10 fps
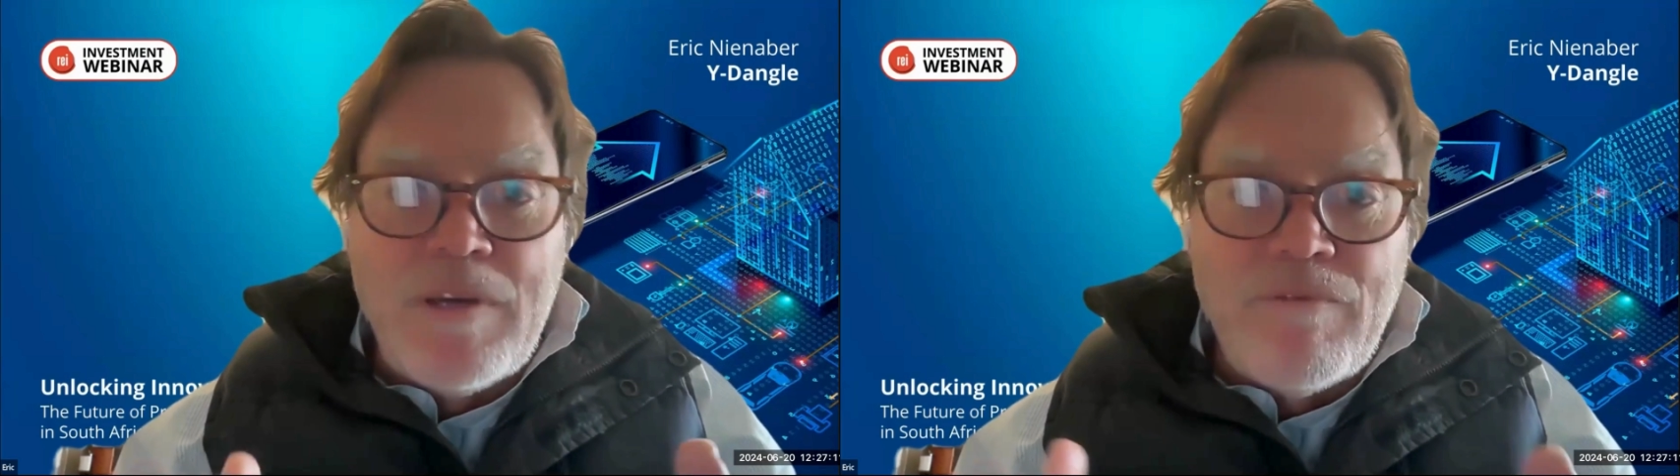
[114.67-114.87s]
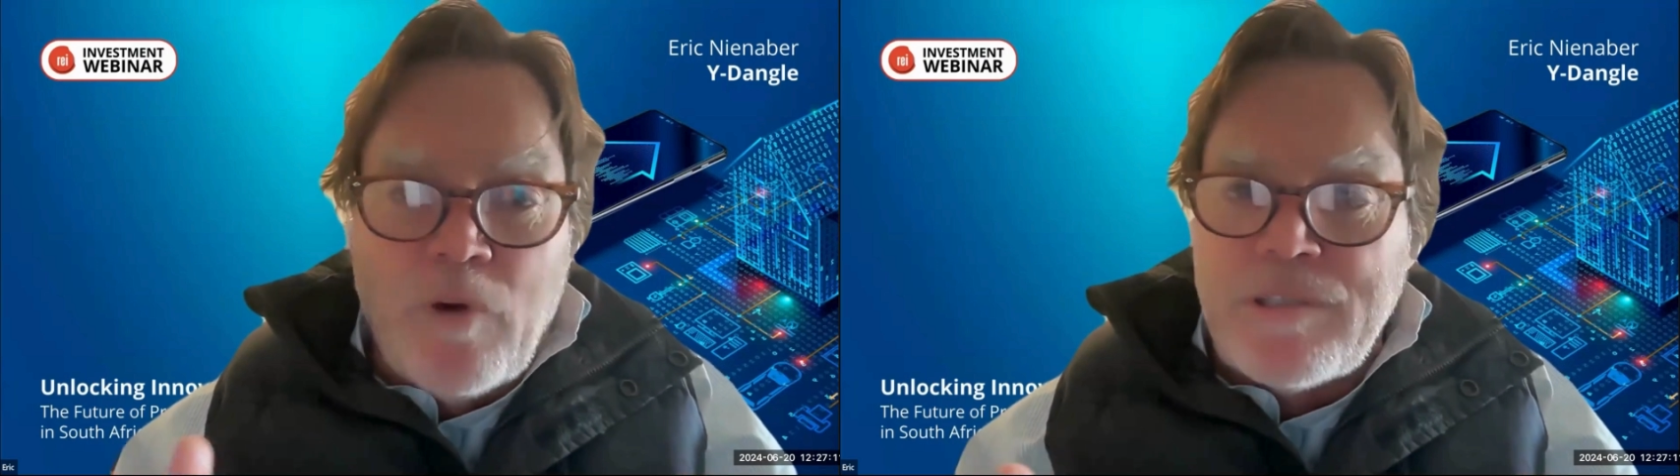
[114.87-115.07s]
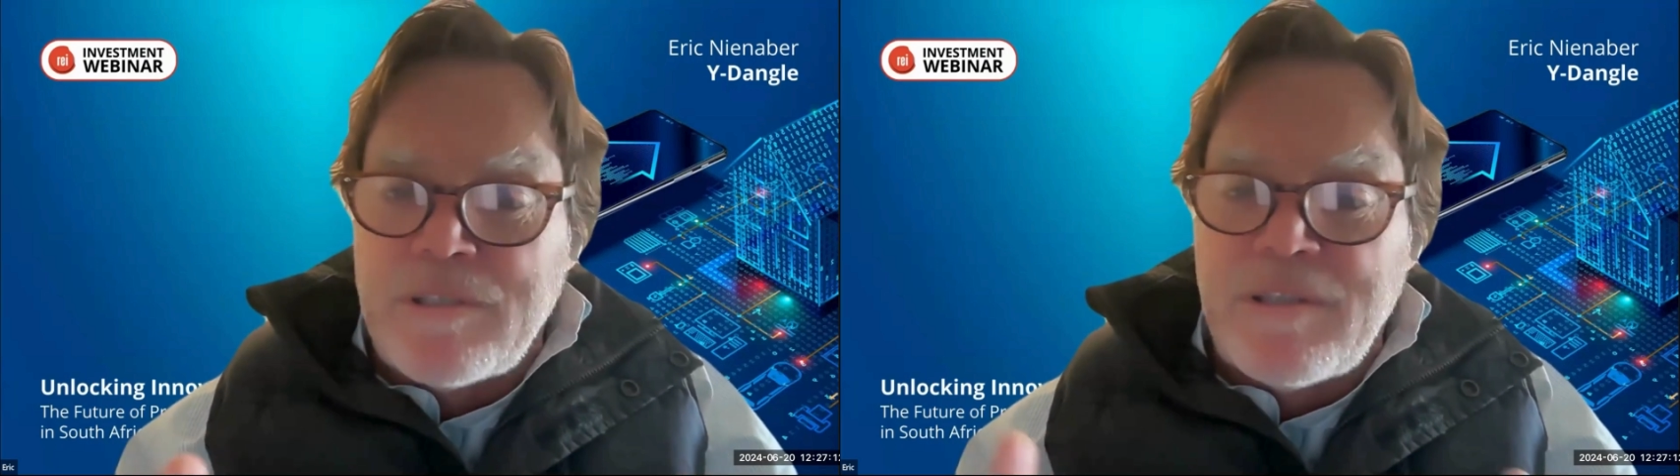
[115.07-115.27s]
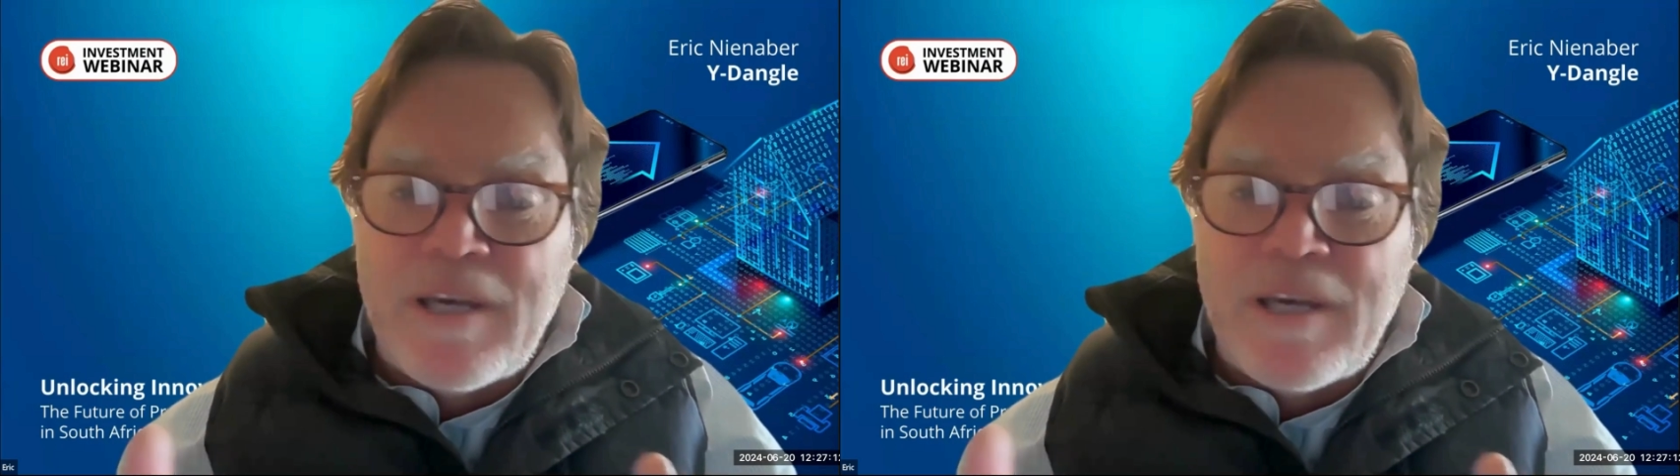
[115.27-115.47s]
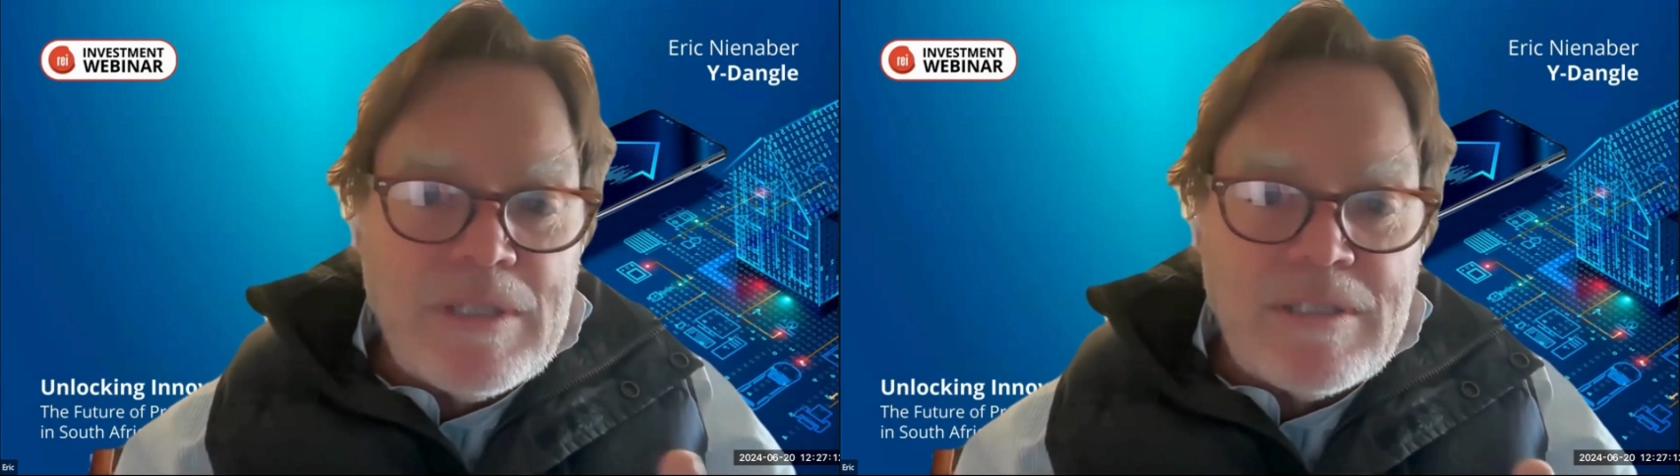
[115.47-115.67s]
can be
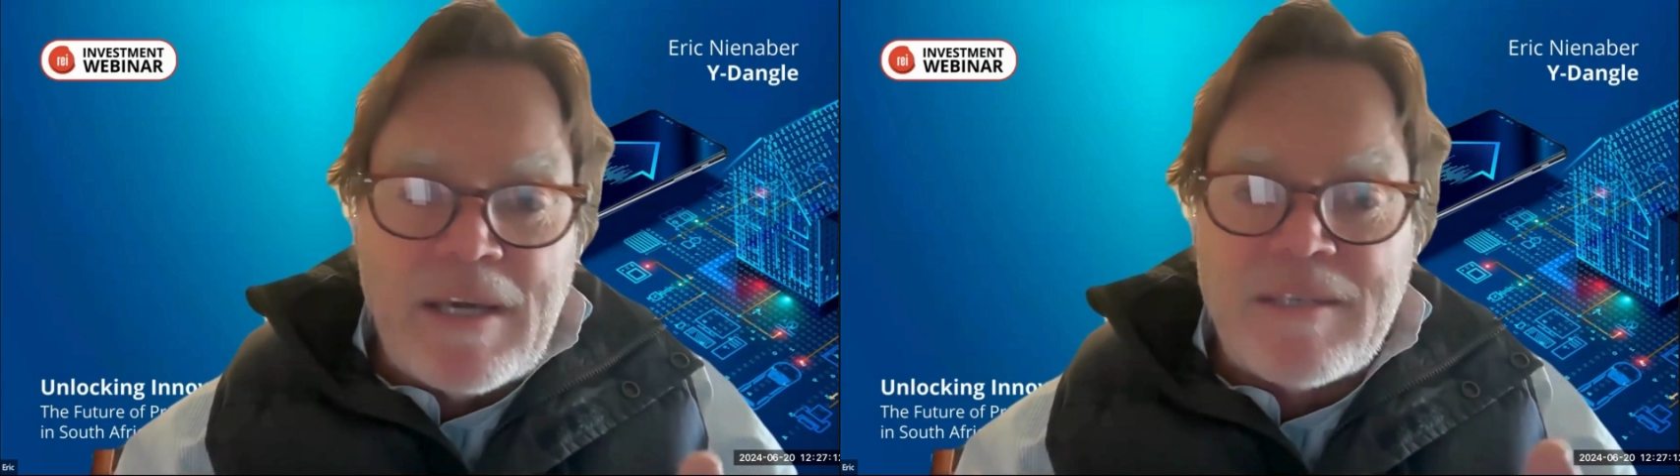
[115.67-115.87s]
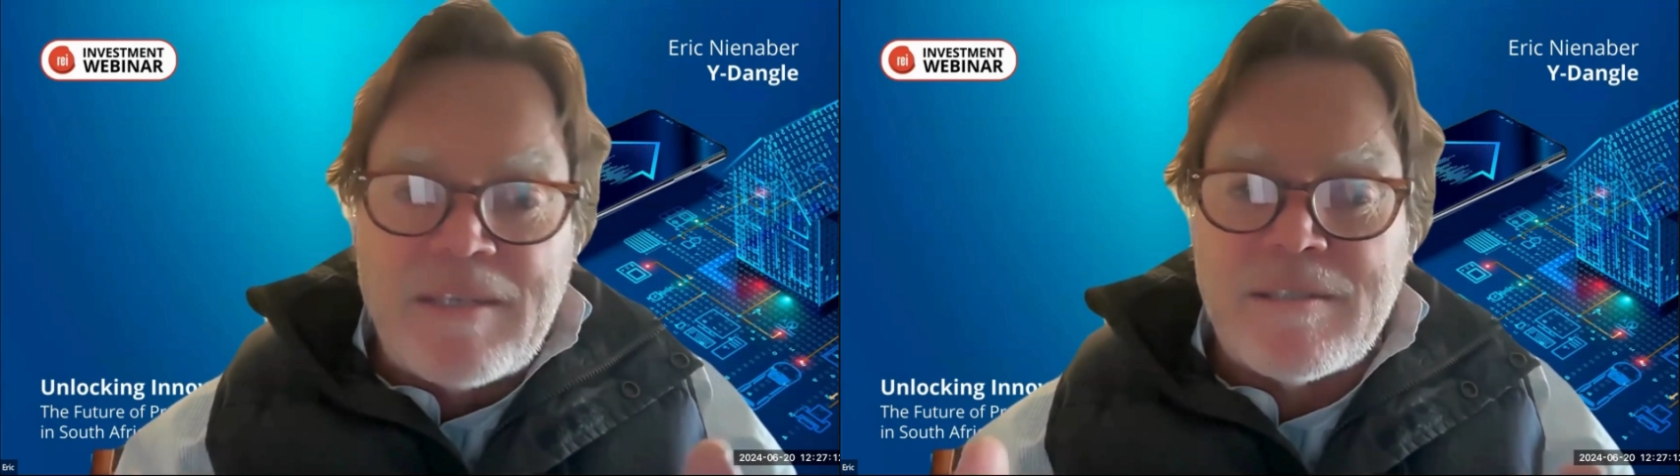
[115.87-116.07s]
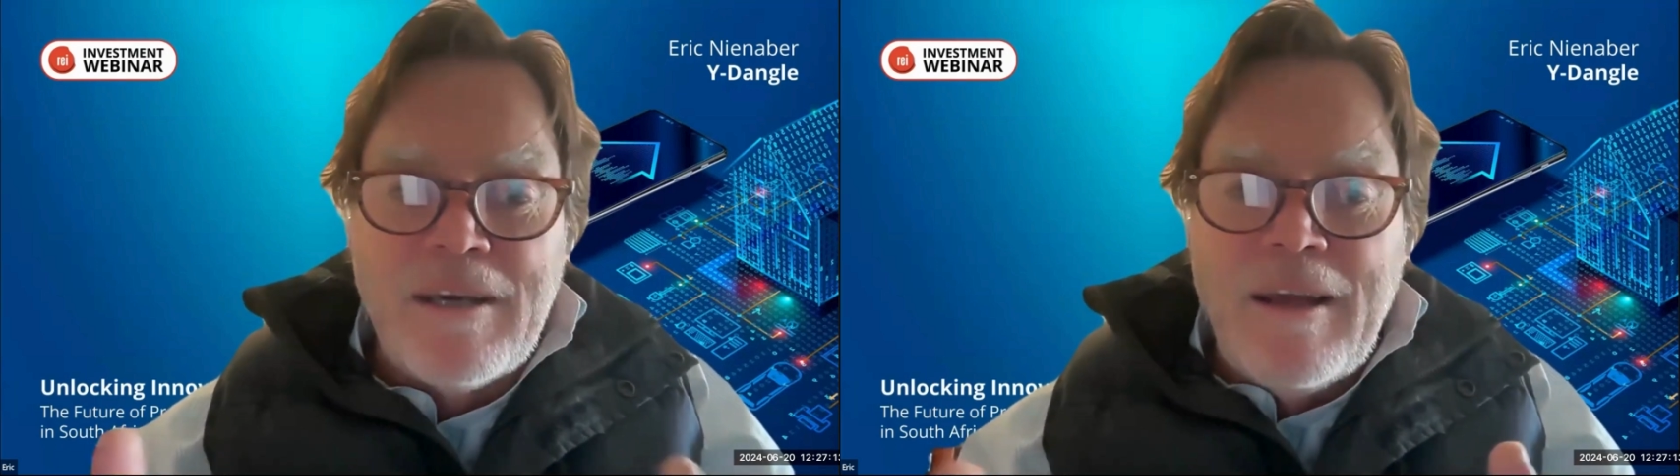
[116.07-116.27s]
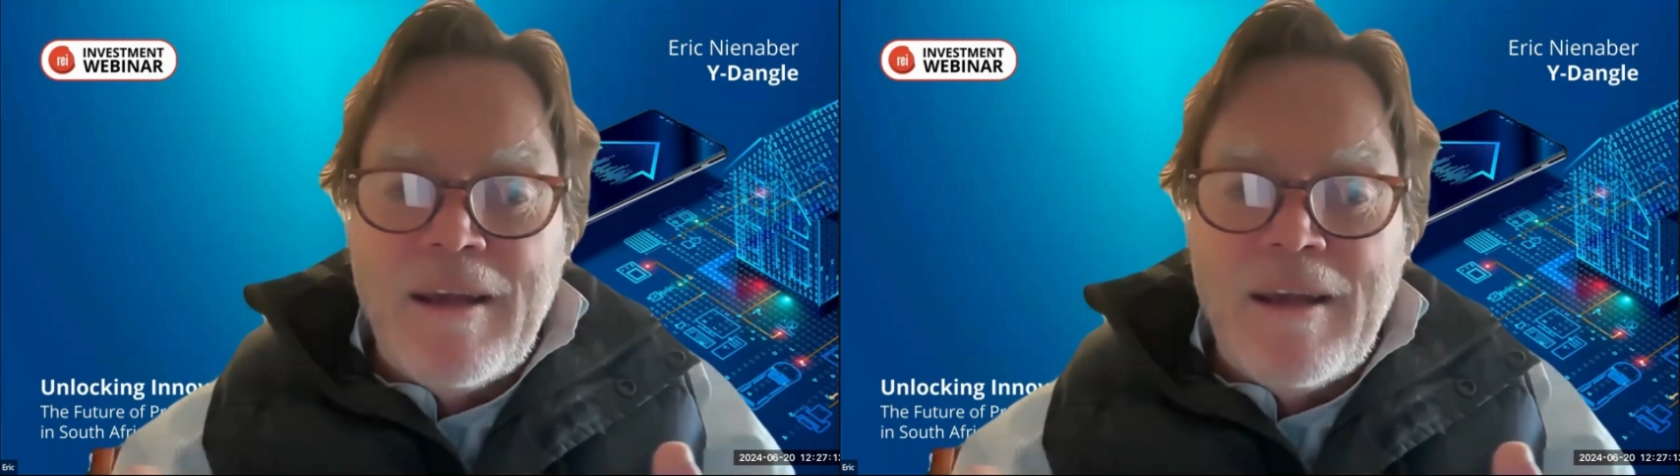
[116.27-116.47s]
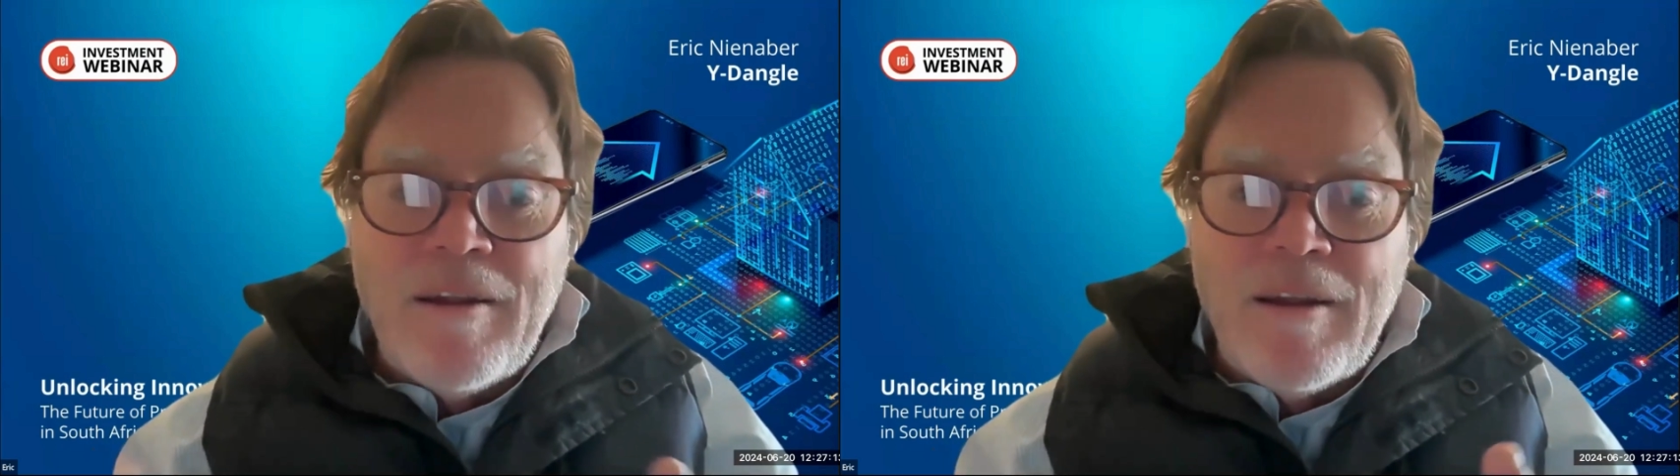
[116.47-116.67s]
voice, they can be text,